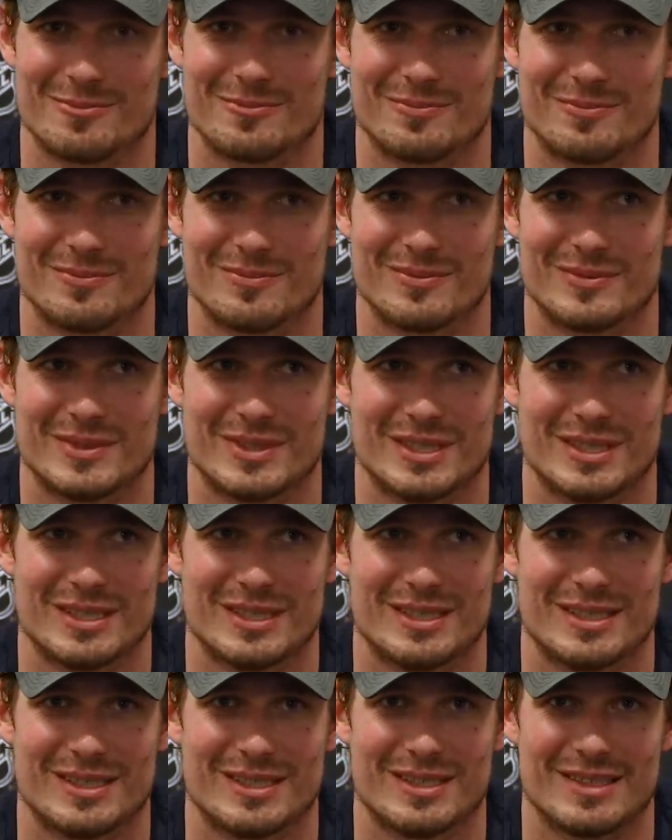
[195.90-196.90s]
He pump you up
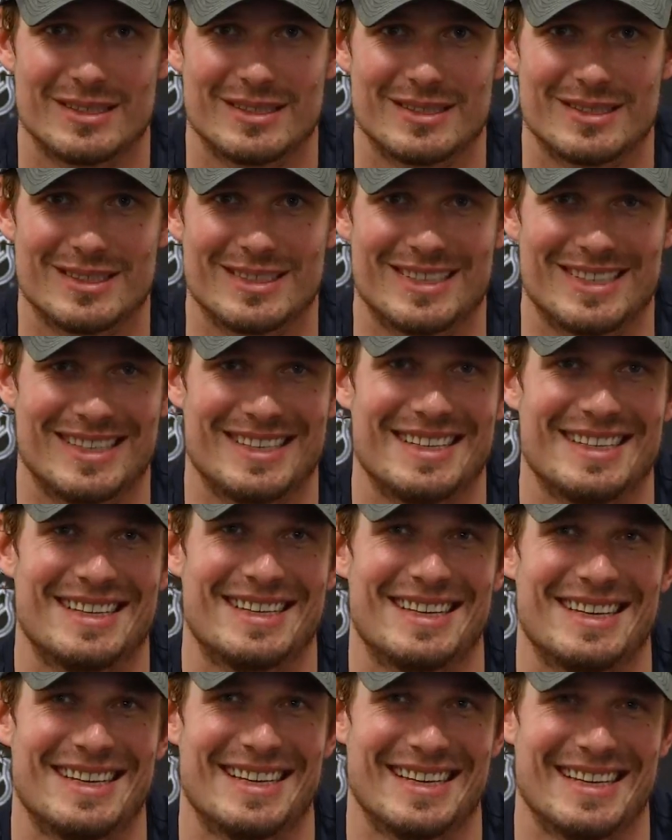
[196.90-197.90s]
like
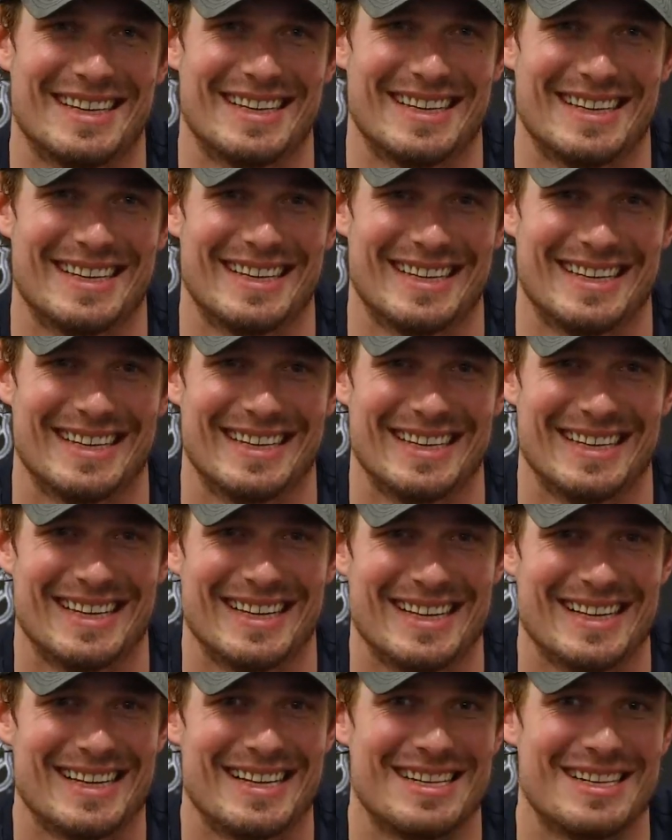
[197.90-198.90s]

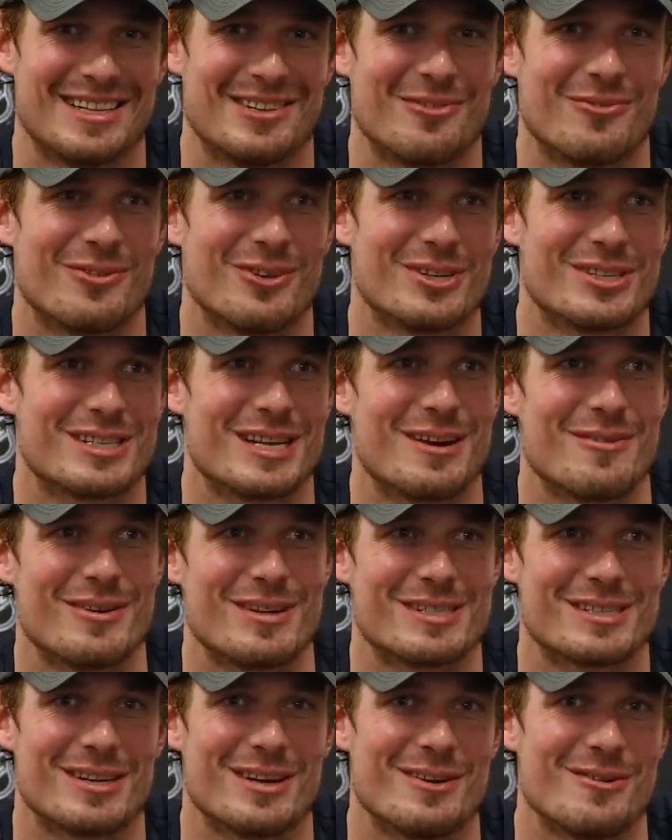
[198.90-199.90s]
I think the first time
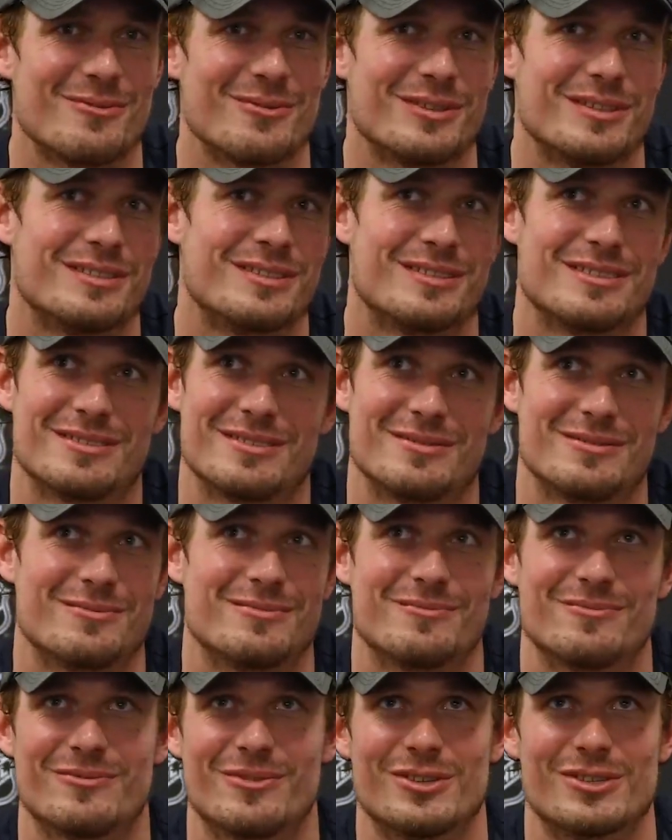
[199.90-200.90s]
I saw him,
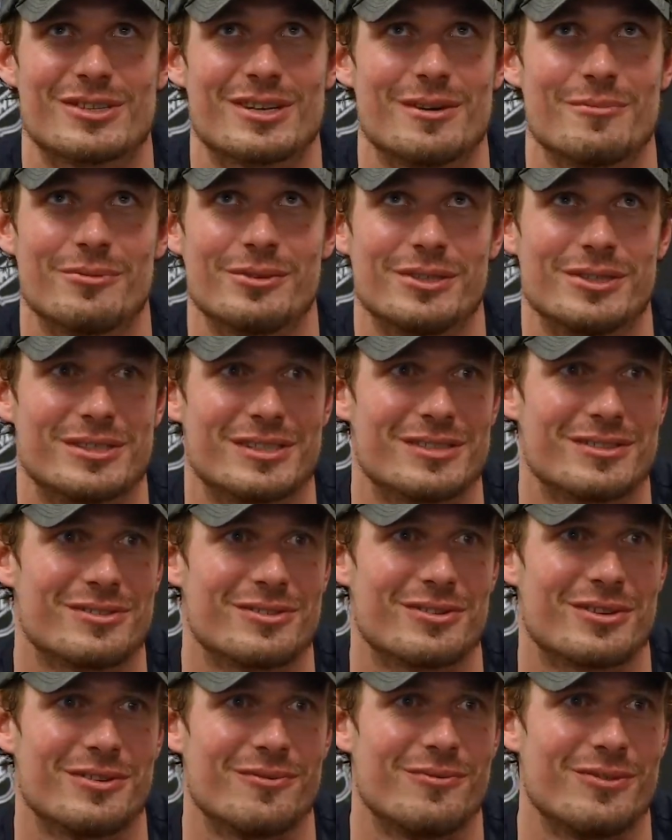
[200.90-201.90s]
the first couple of years, I was a
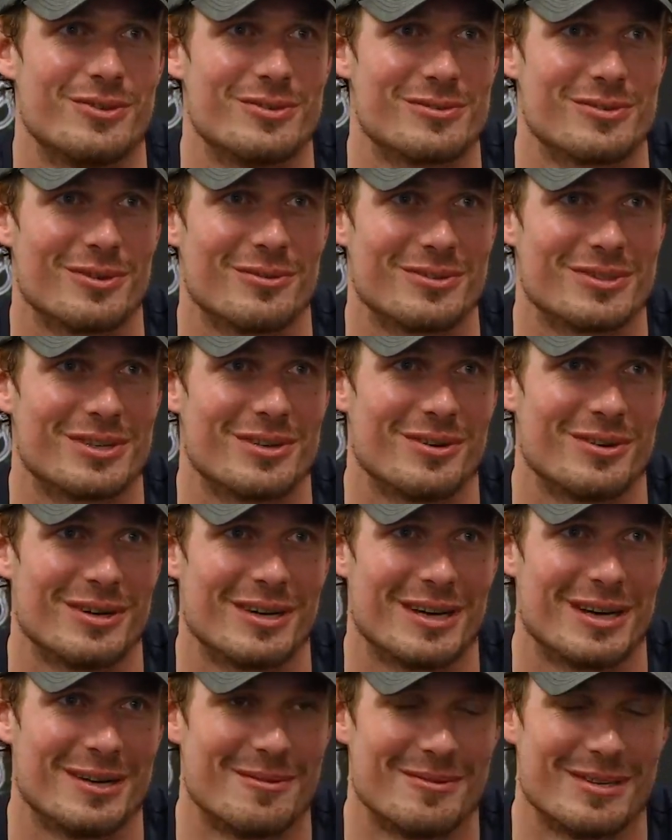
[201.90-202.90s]
little confused what was
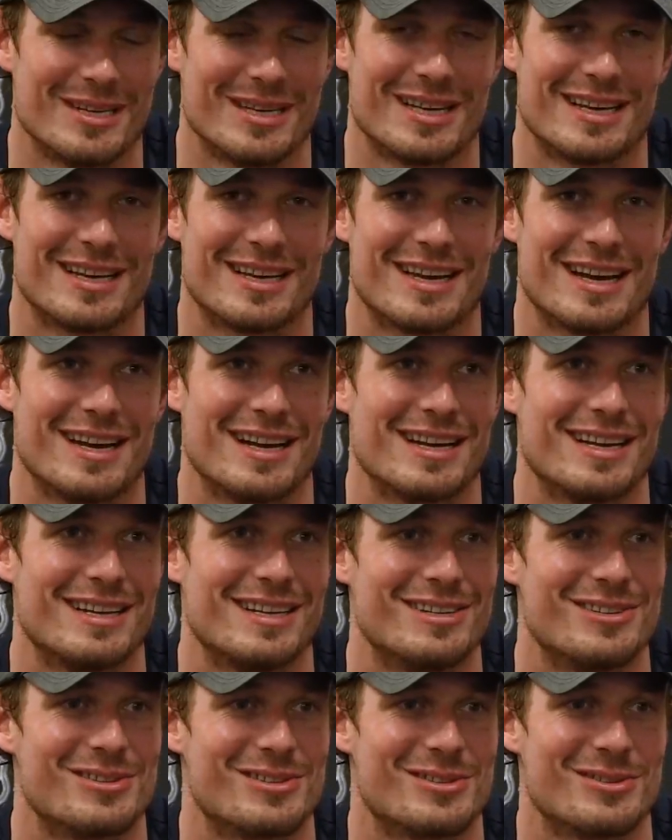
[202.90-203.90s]
going on. We you just kind of
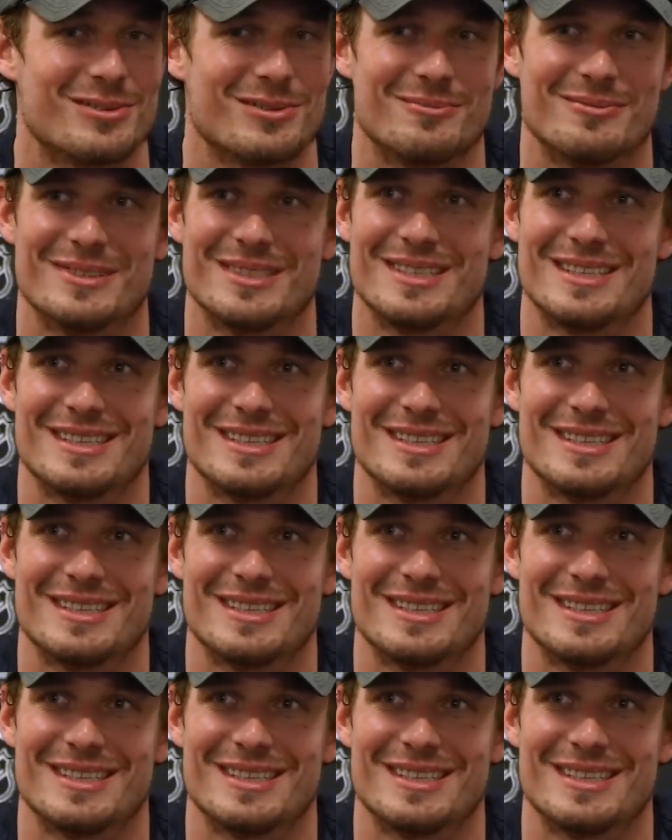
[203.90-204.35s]
get used to him.